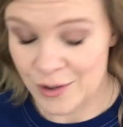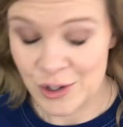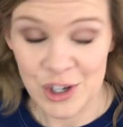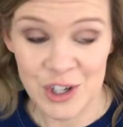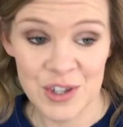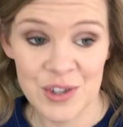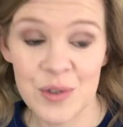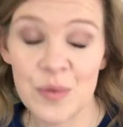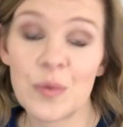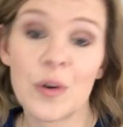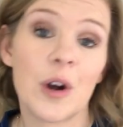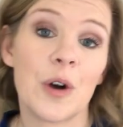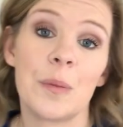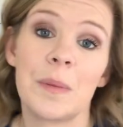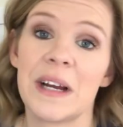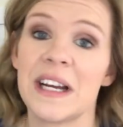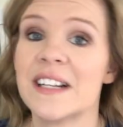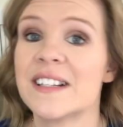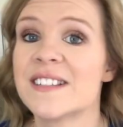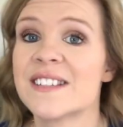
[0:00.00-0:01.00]
just the
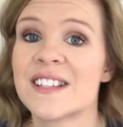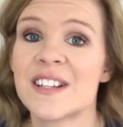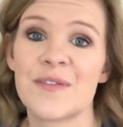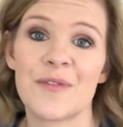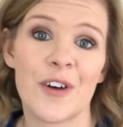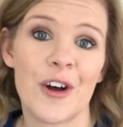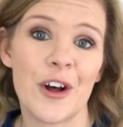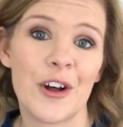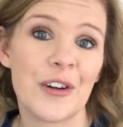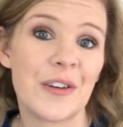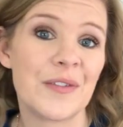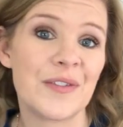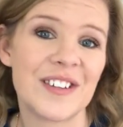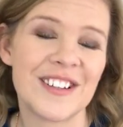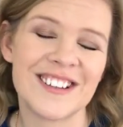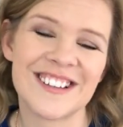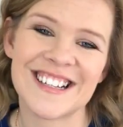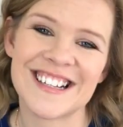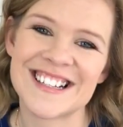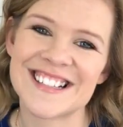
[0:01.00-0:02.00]
romance involved
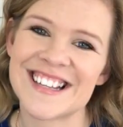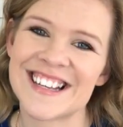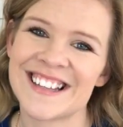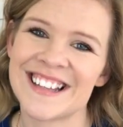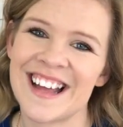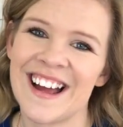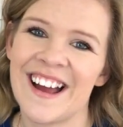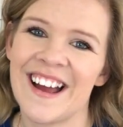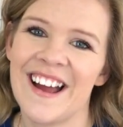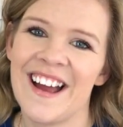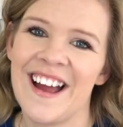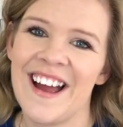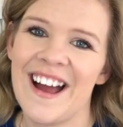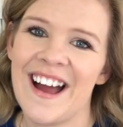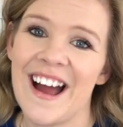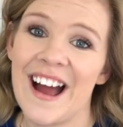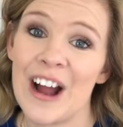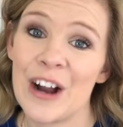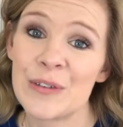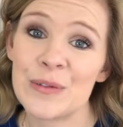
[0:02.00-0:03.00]
and things like that.
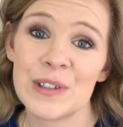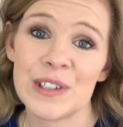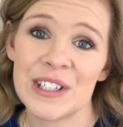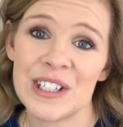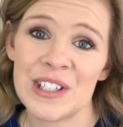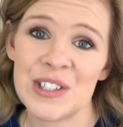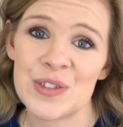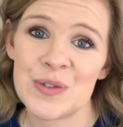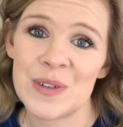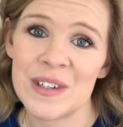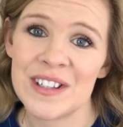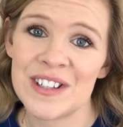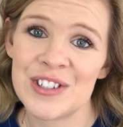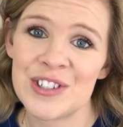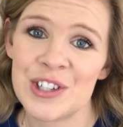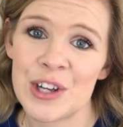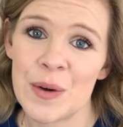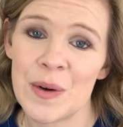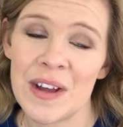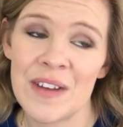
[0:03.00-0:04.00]
I really enjoyed the
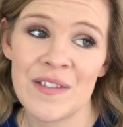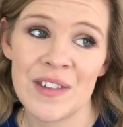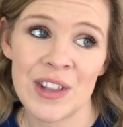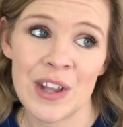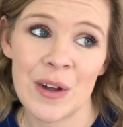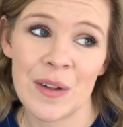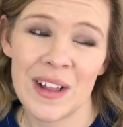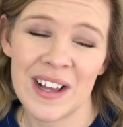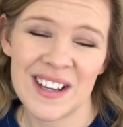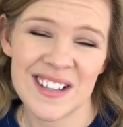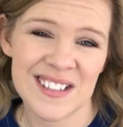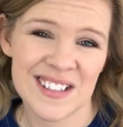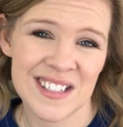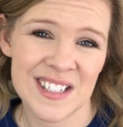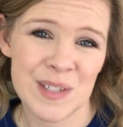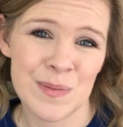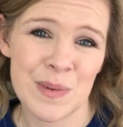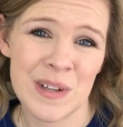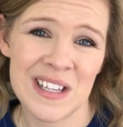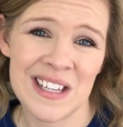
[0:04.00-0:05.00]
show, even though, like I
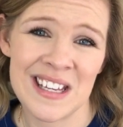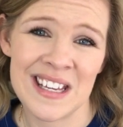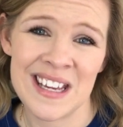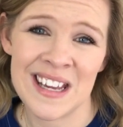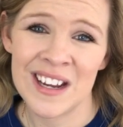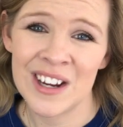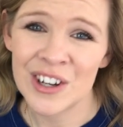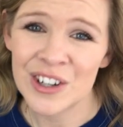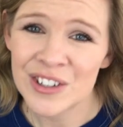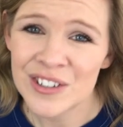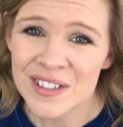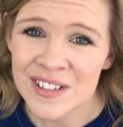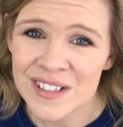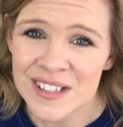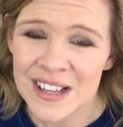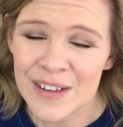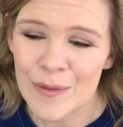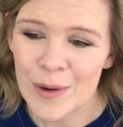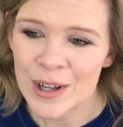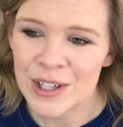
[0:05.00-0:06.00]
said, it's been years
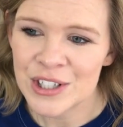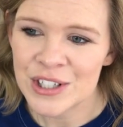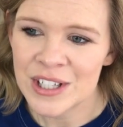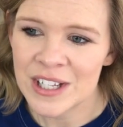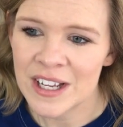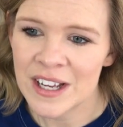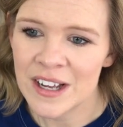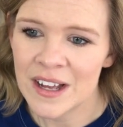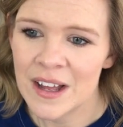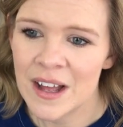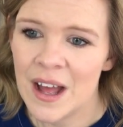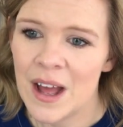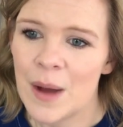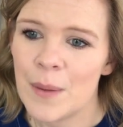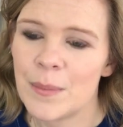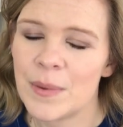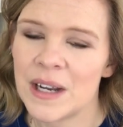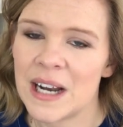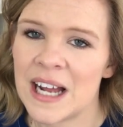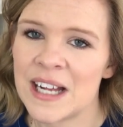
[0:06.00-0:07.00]
since I've watched it,
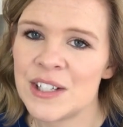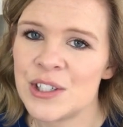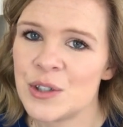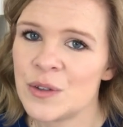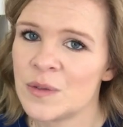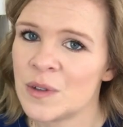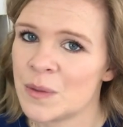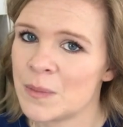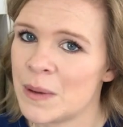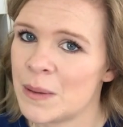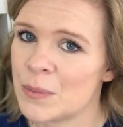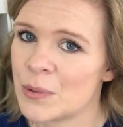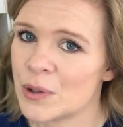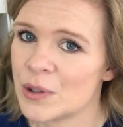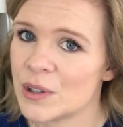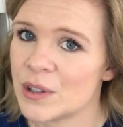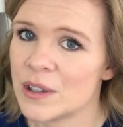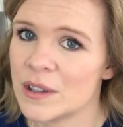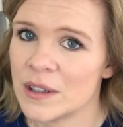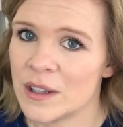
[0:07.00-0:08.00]
but I do
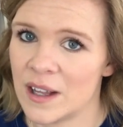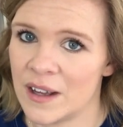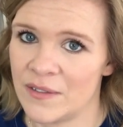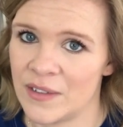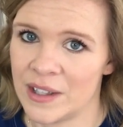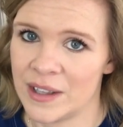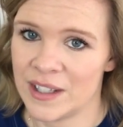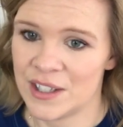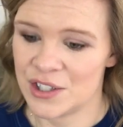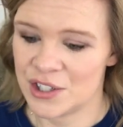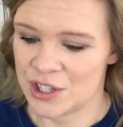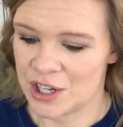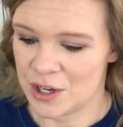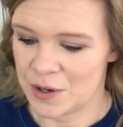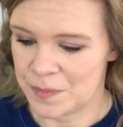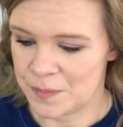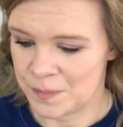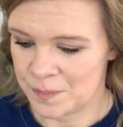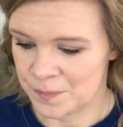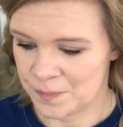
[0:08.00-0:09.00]
remember loving the
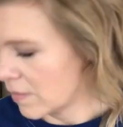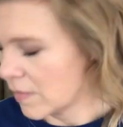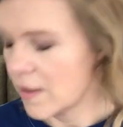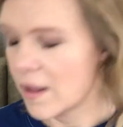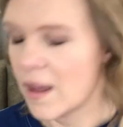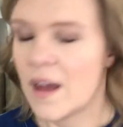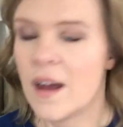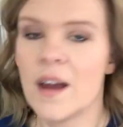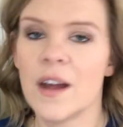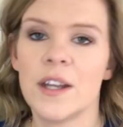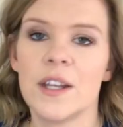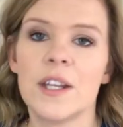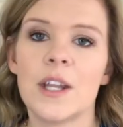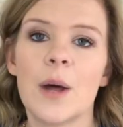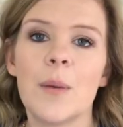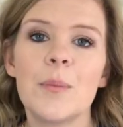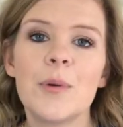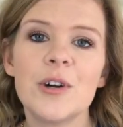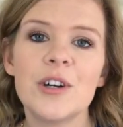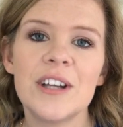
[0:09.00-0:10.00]
show.
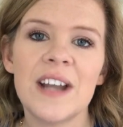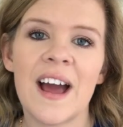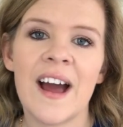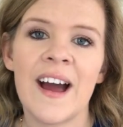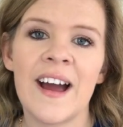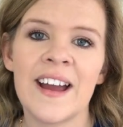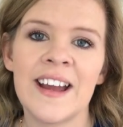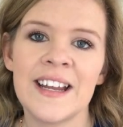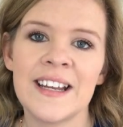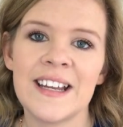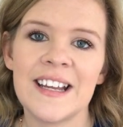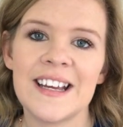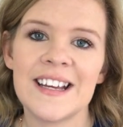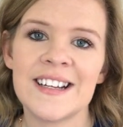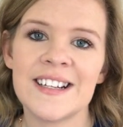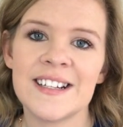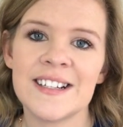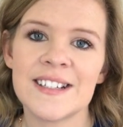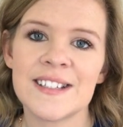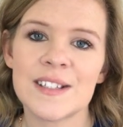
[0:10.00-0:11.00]
Number nine
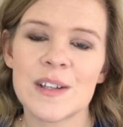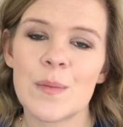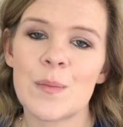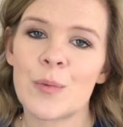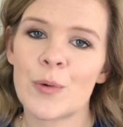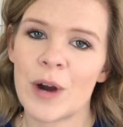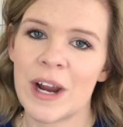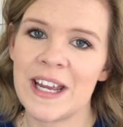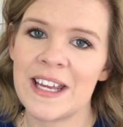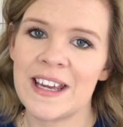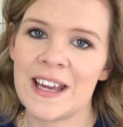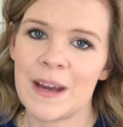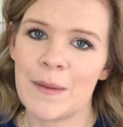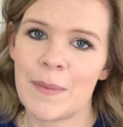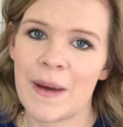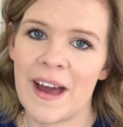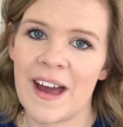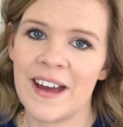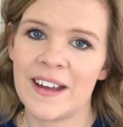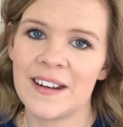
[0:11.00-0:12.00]
is
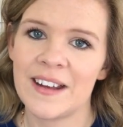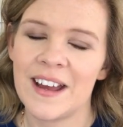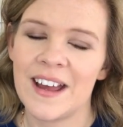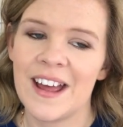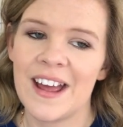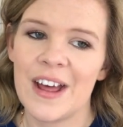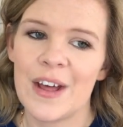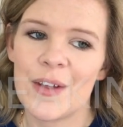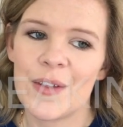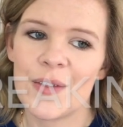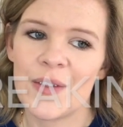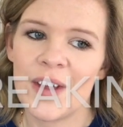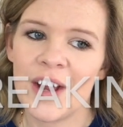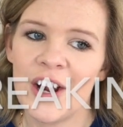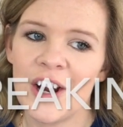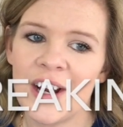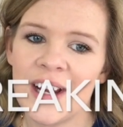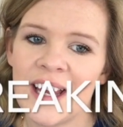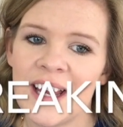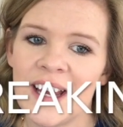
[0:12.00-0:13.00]
Breaking Bad.
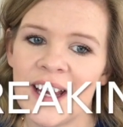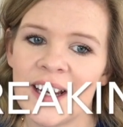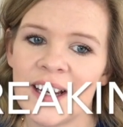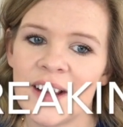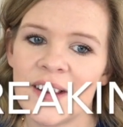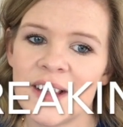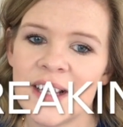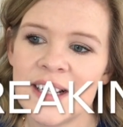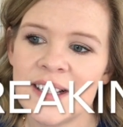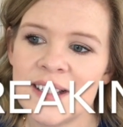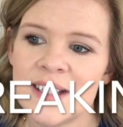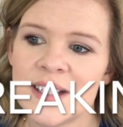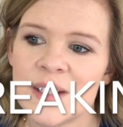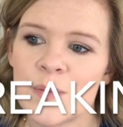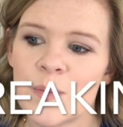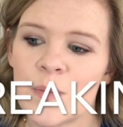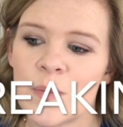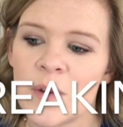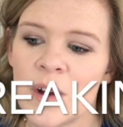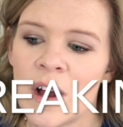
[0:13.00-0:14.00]
There again, this
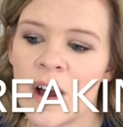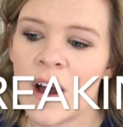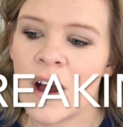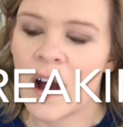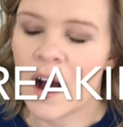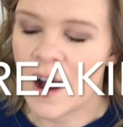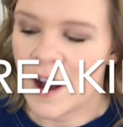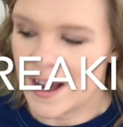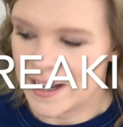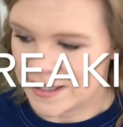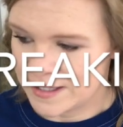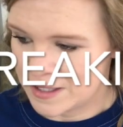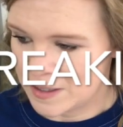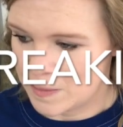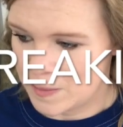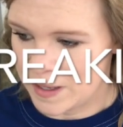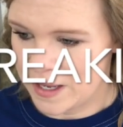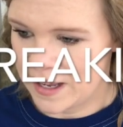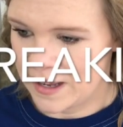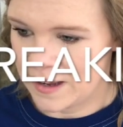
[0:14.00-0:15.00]
has got
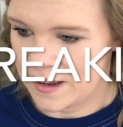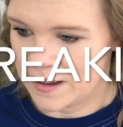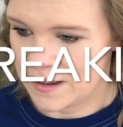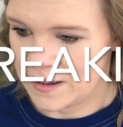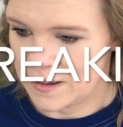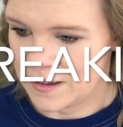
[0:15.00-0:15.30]
to be